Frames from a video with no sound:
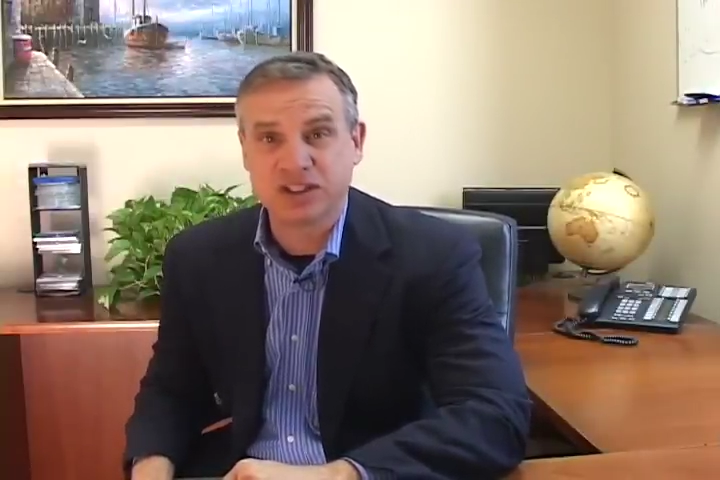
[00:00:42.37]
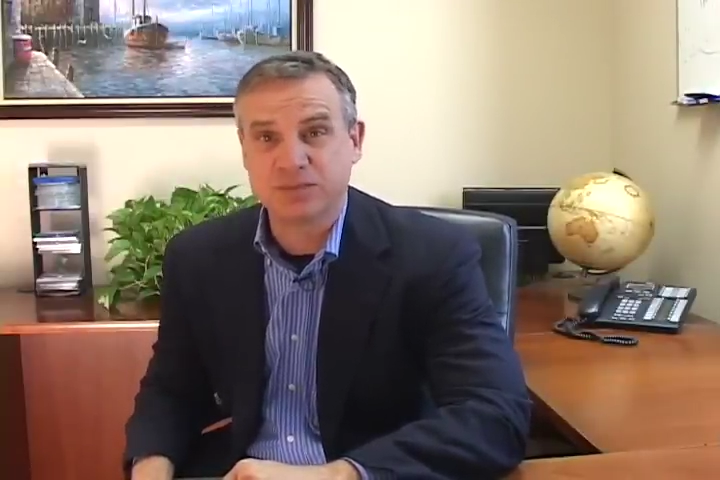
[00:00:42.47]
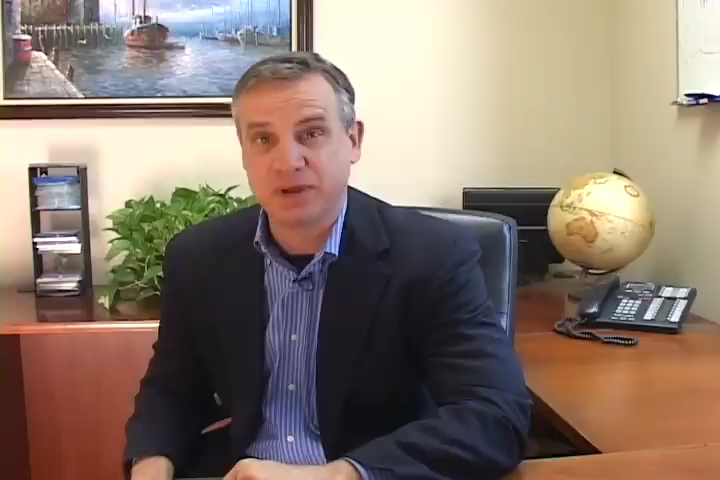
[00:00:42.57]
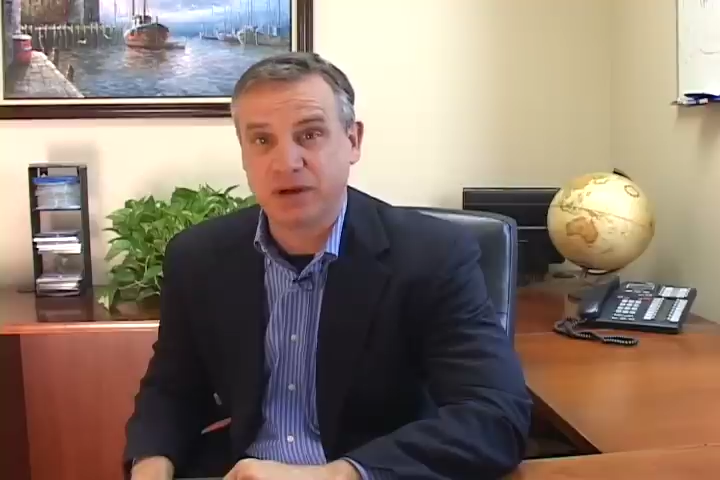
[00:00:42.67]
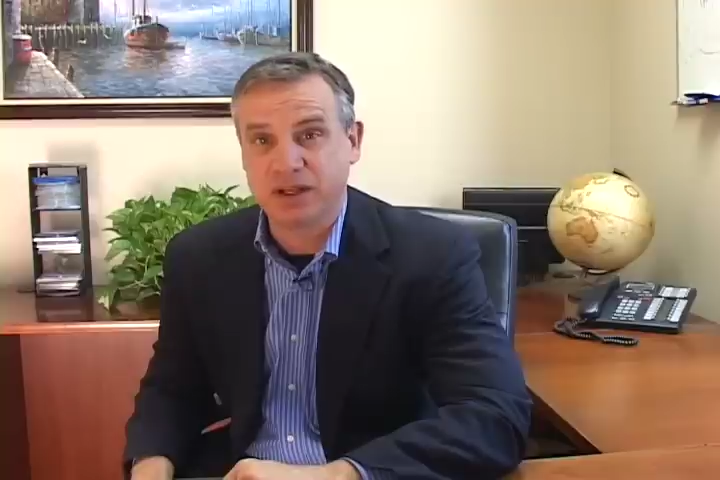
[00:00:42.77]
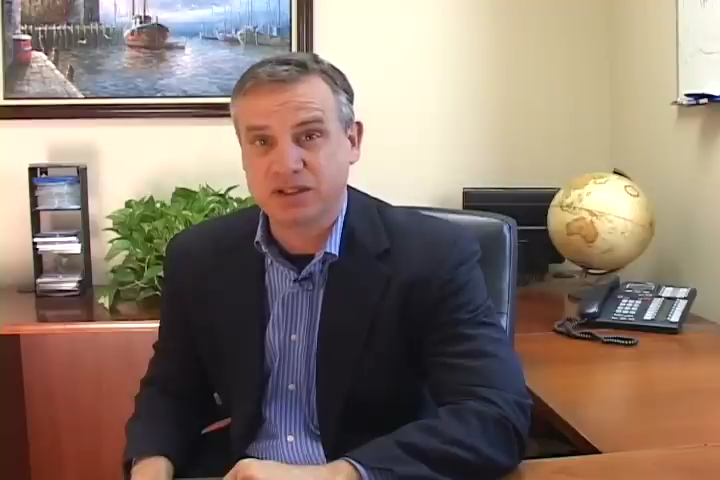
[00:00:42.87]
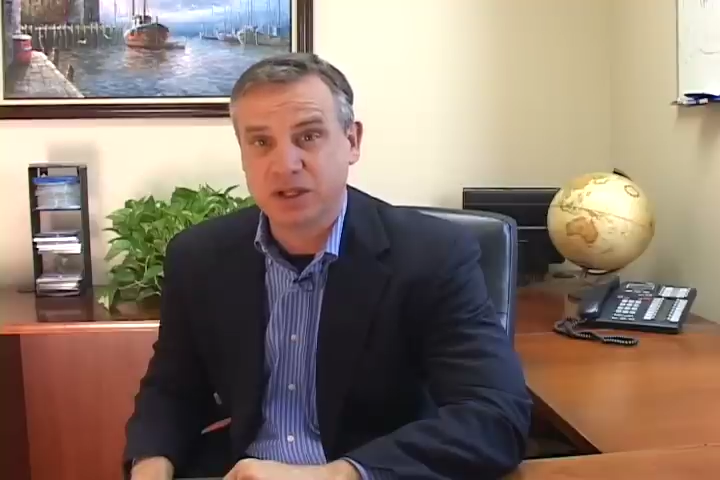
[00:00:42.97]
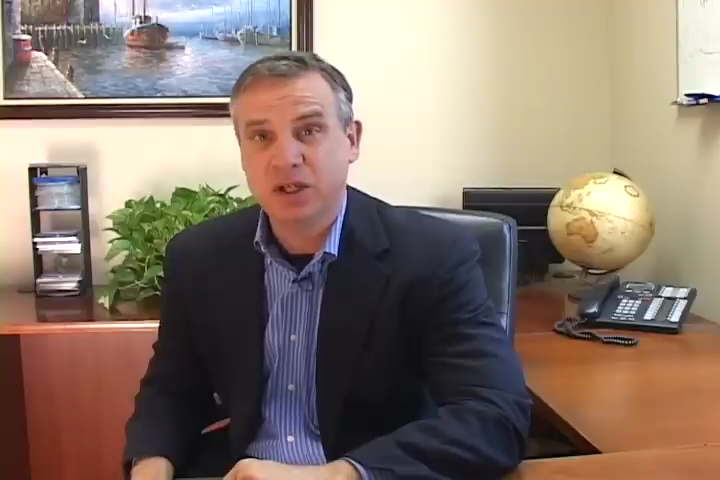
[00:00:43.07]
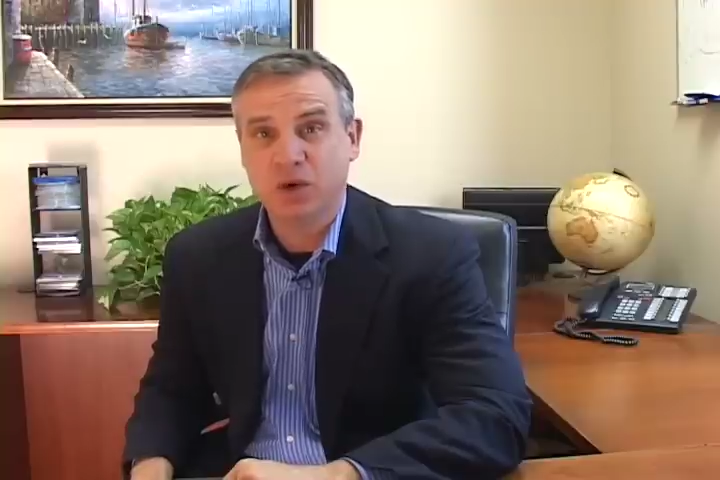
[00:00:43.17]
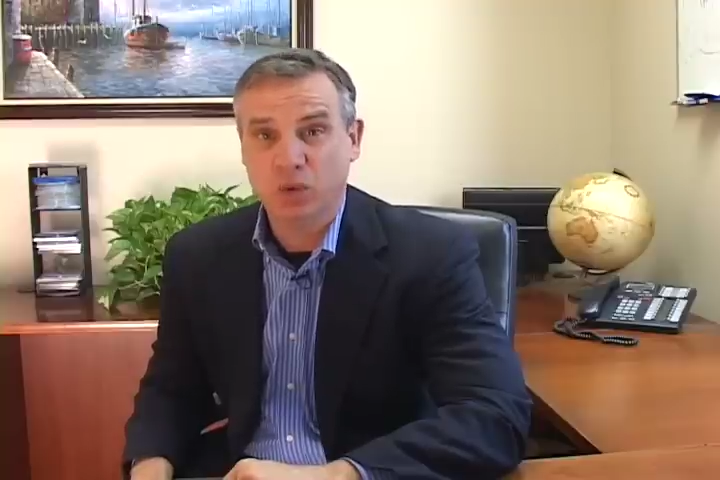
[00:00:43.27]
experience
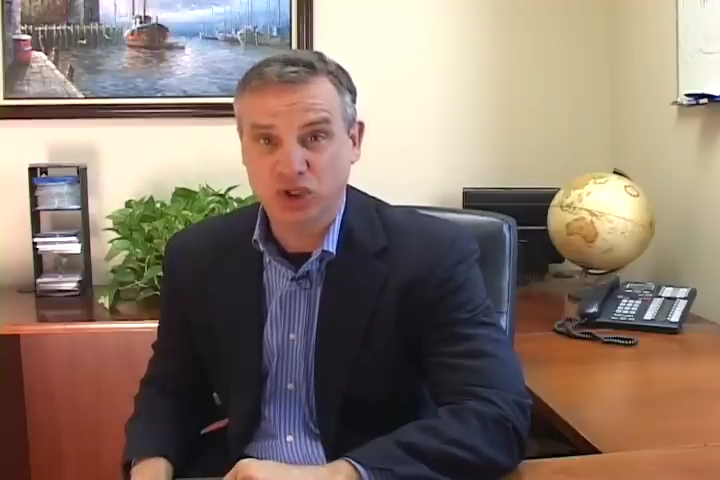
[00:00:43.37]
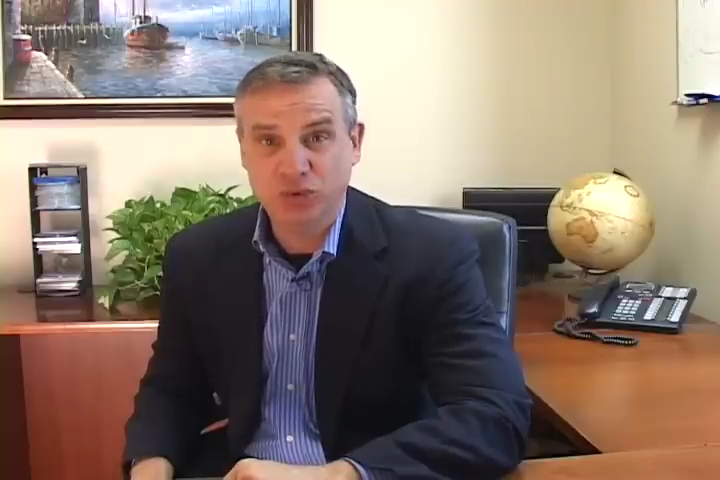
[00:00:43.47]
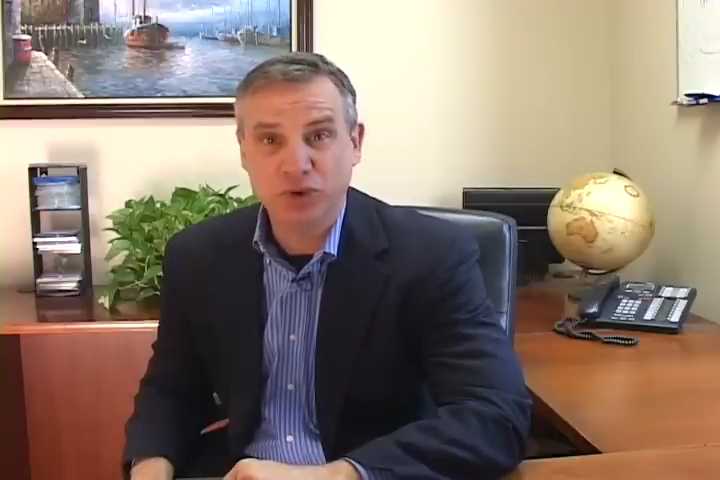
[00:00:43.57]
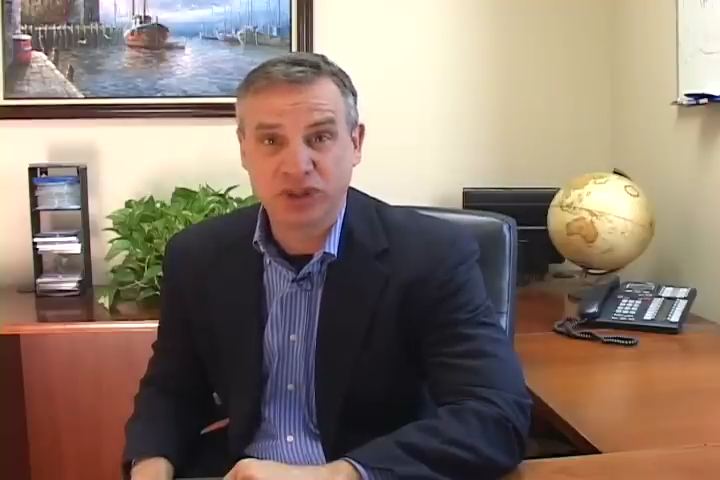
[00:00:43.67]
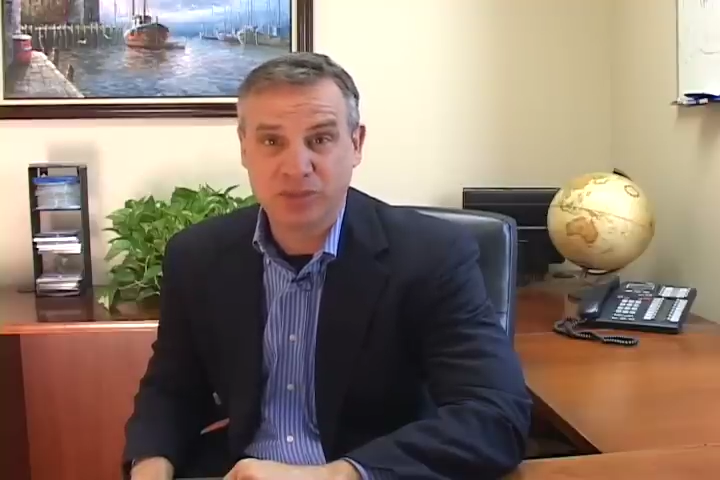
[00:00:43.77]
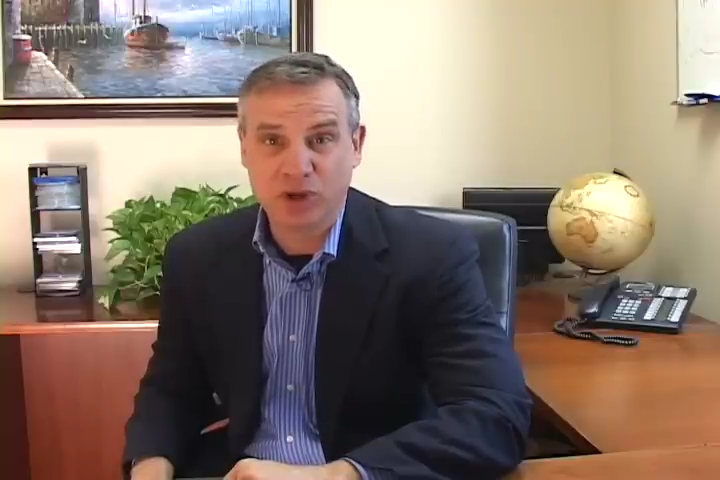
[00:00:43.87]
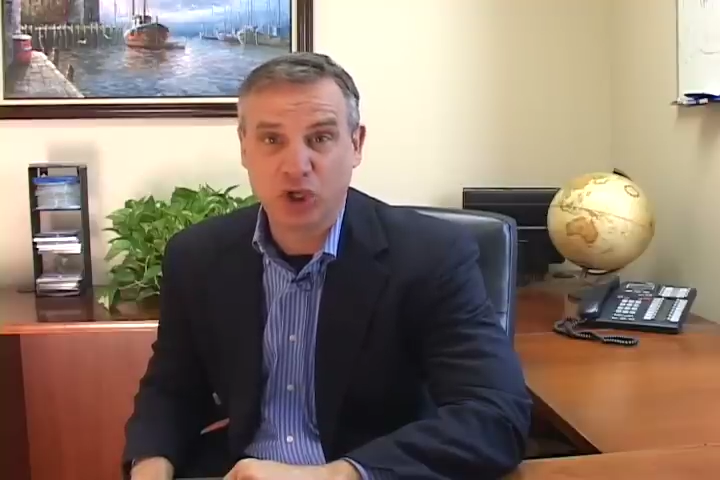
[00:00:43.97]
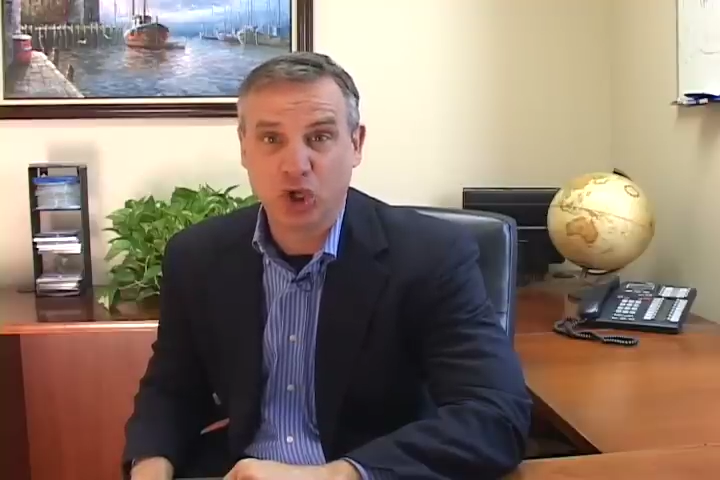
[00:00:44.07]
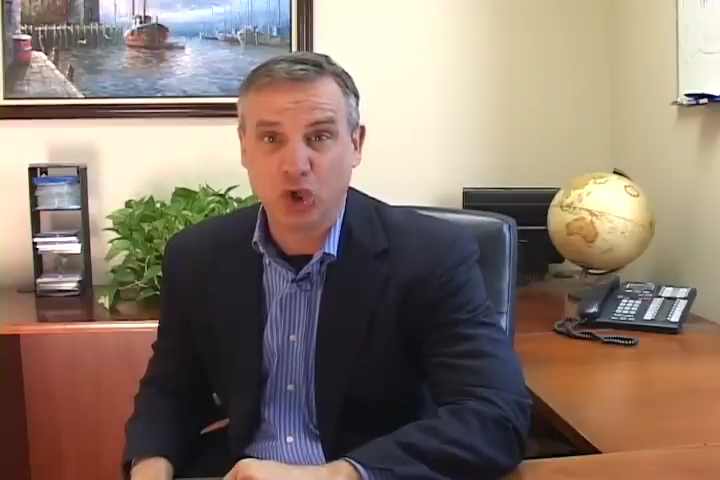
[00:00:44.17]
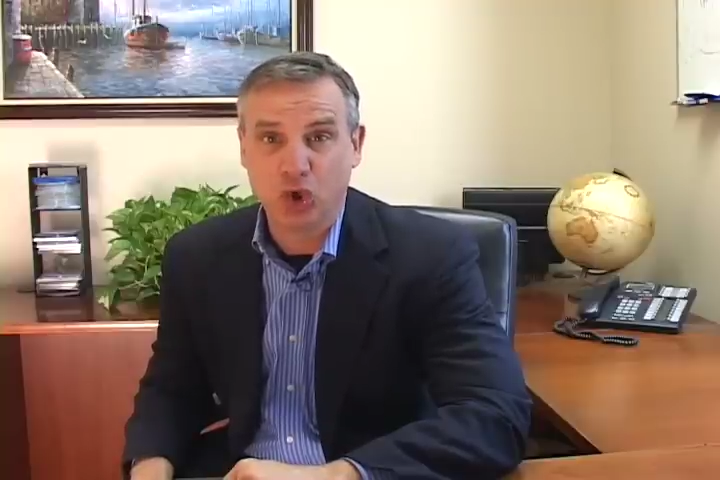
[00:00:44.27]
when you put them
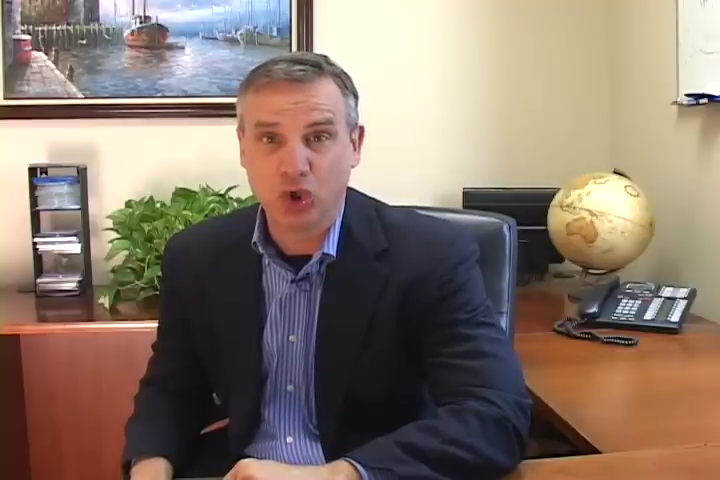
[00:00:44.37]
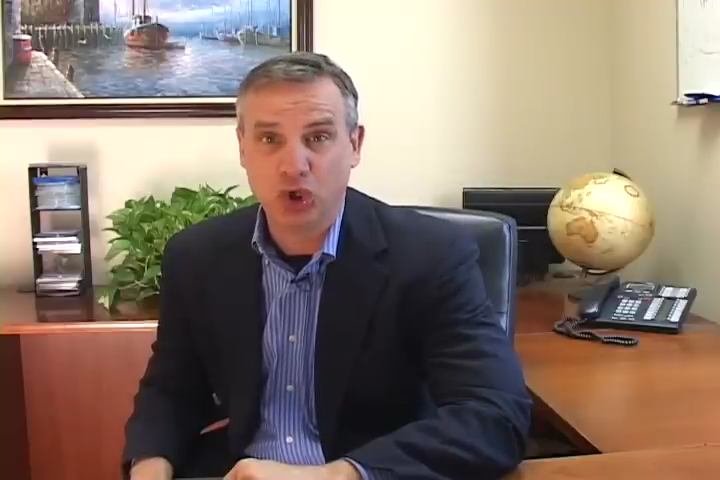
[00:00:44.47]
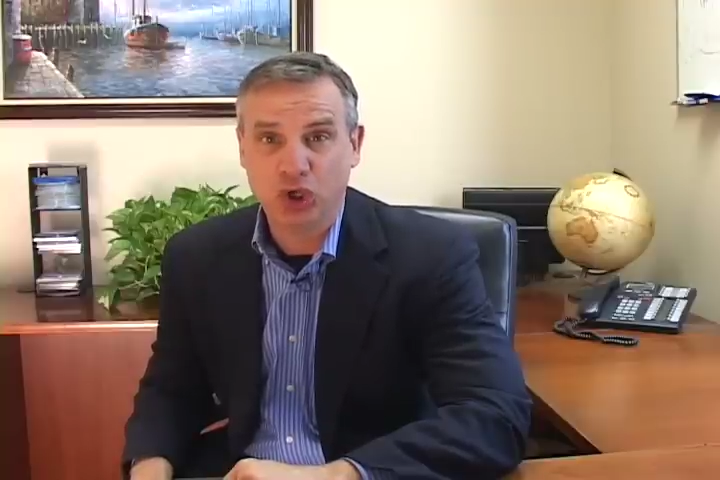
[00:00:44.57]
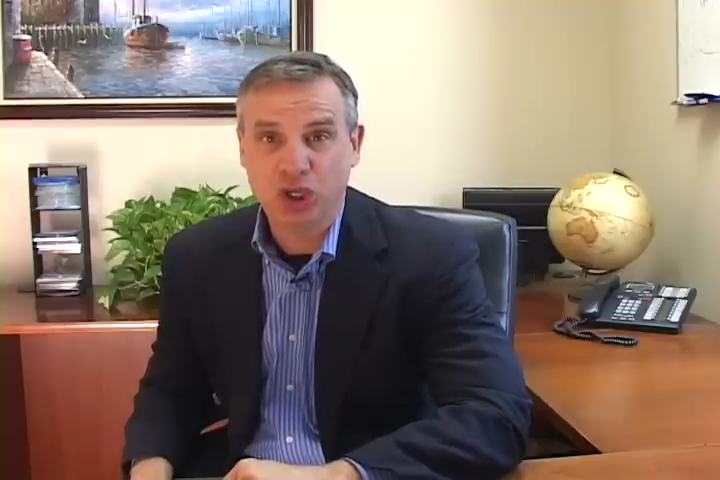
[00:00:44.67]
on hold?